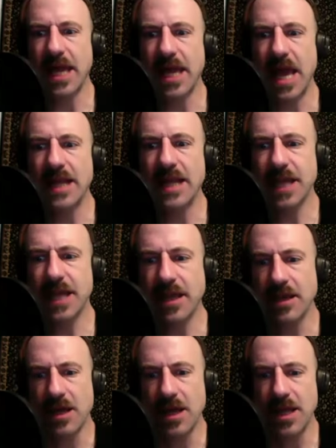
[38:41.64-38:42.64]
and it's like
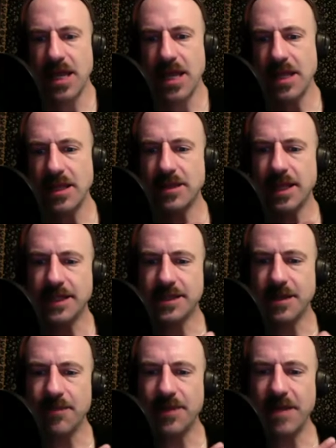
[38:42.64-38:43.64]
it like
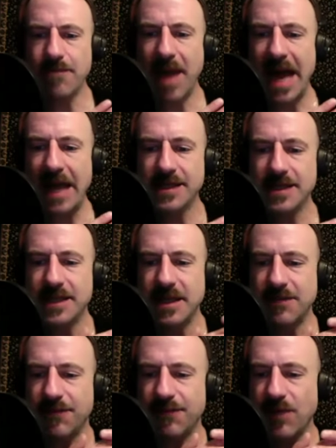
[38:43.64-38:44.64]
something passes in
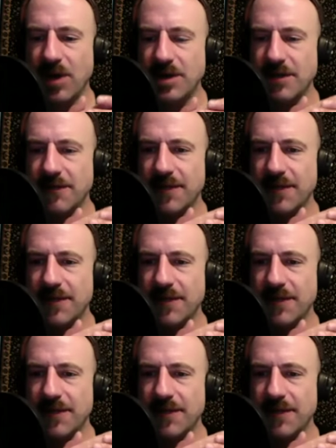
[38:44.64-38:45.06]
front of